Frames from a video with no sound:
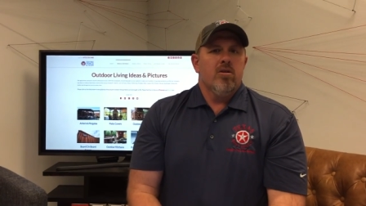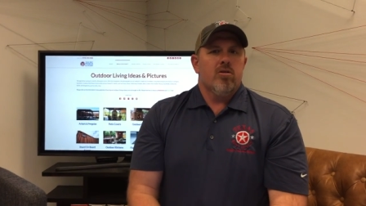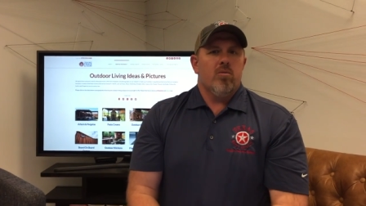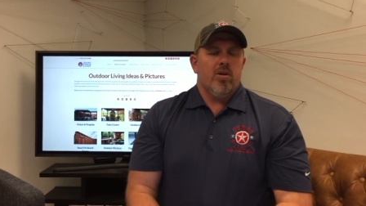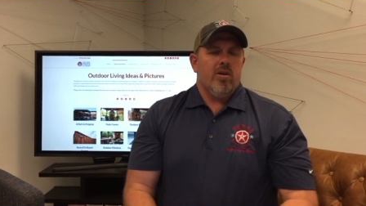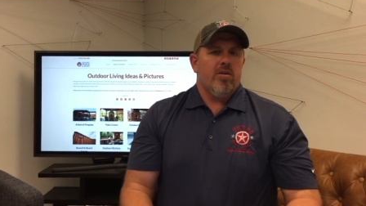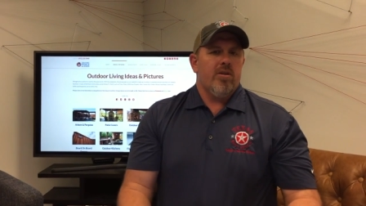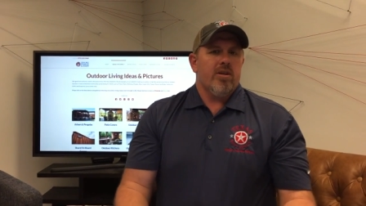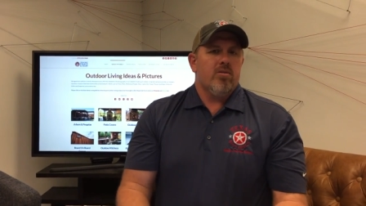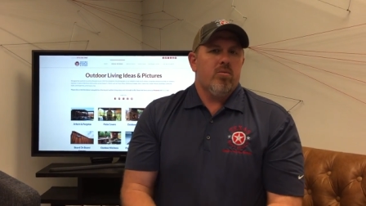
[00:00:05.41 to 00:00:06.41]
So one of the other
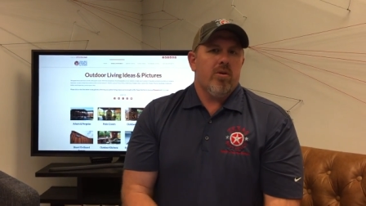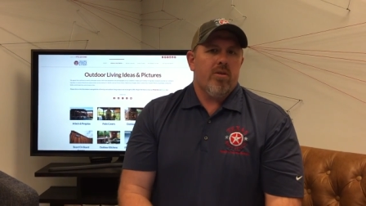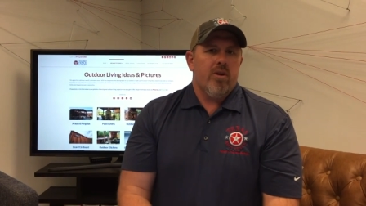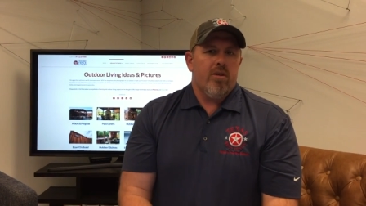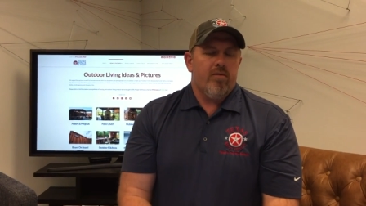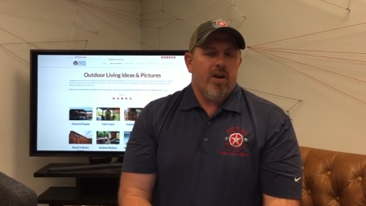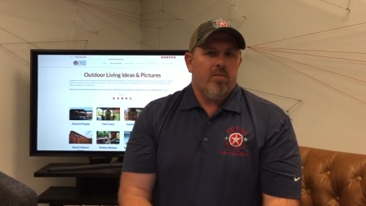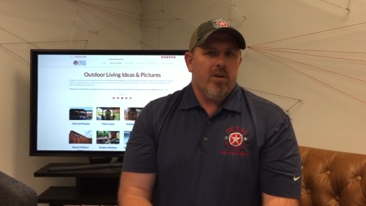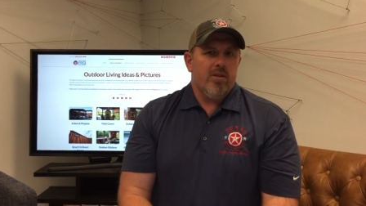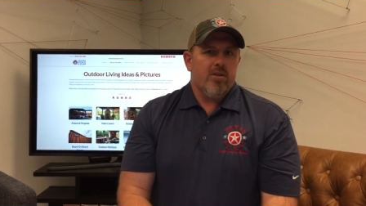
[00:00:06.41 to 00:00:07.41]
things with uh, the
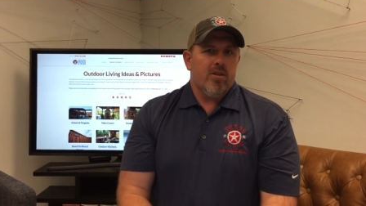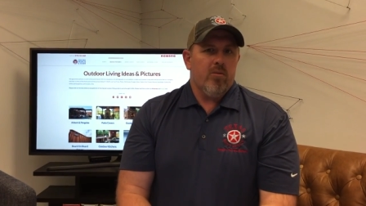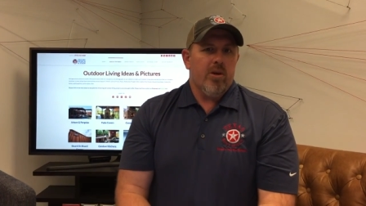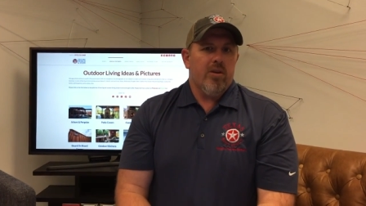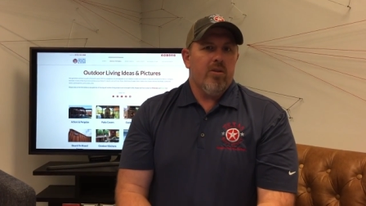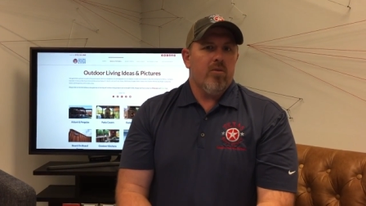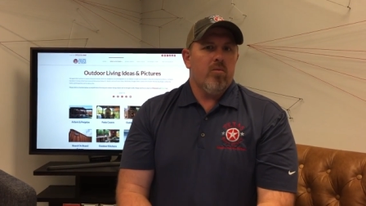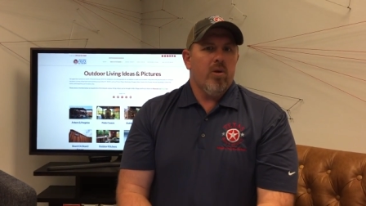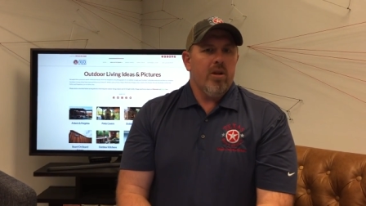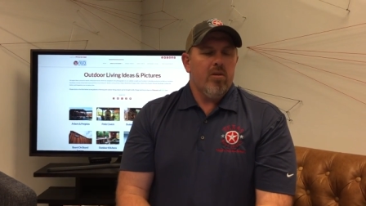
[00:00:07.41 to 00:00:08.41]
fireplaces that we do,
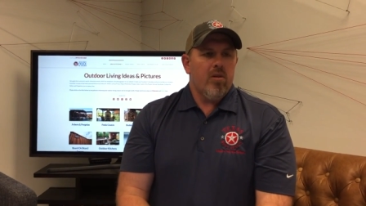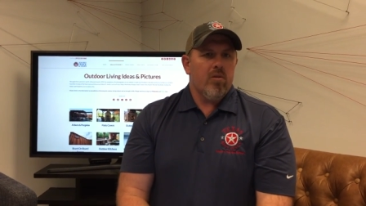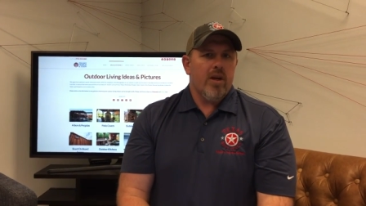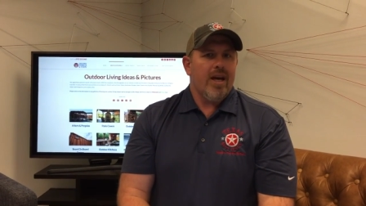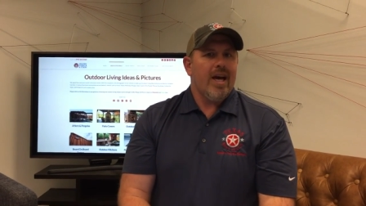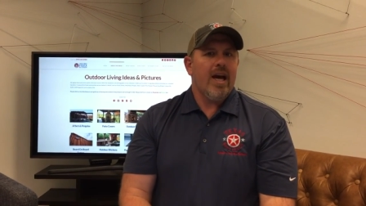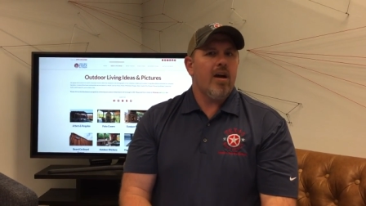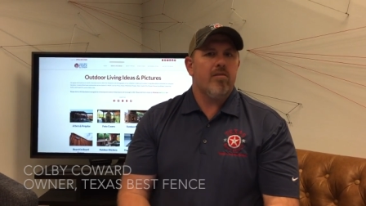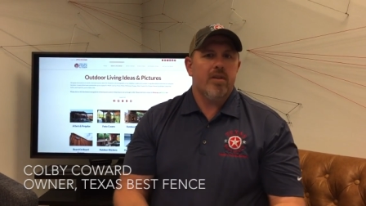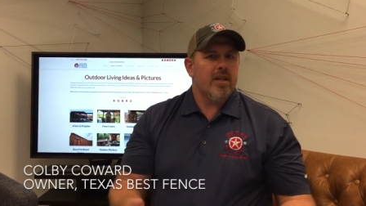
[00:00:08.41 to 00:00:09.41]
we don't
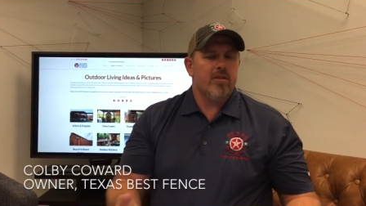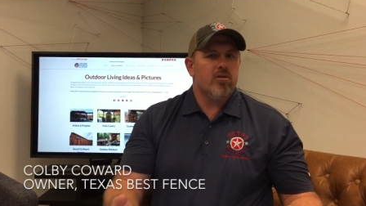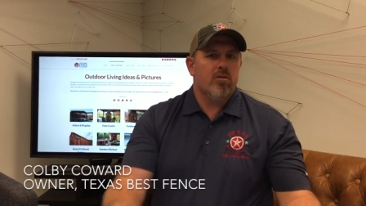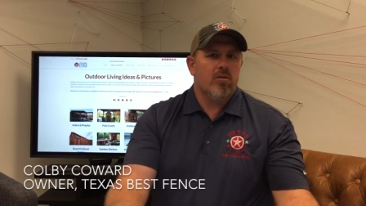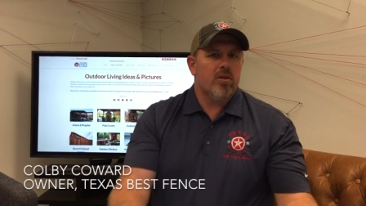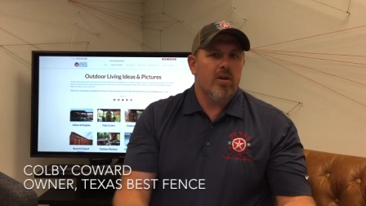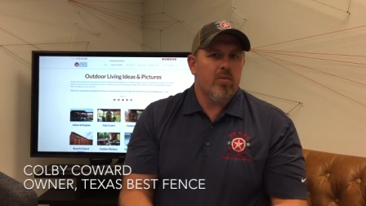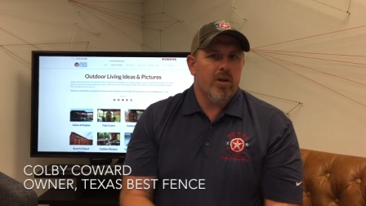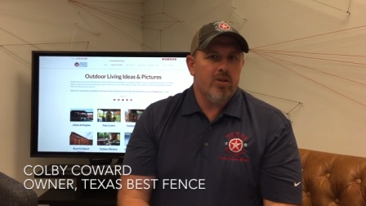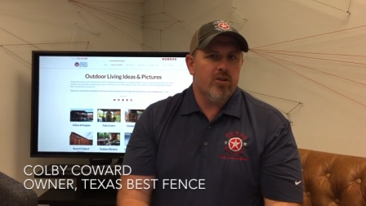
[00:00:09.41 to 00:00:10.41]
have an insert that
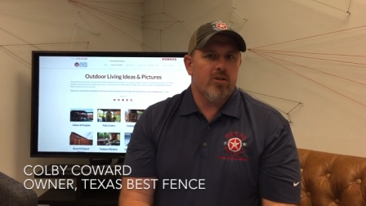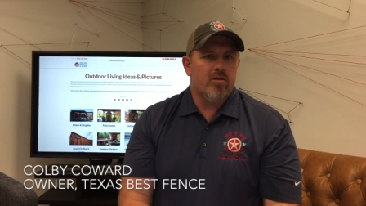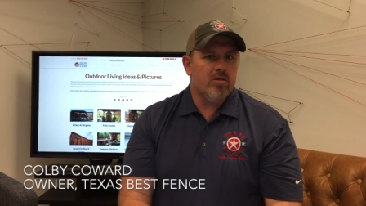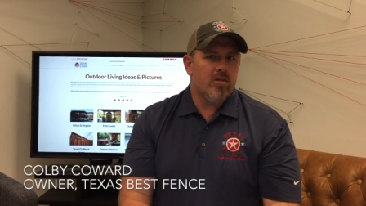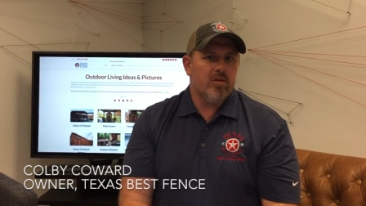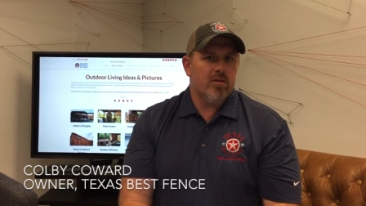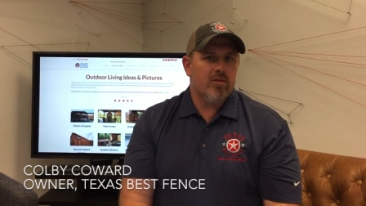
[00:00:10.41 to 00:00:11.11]
we just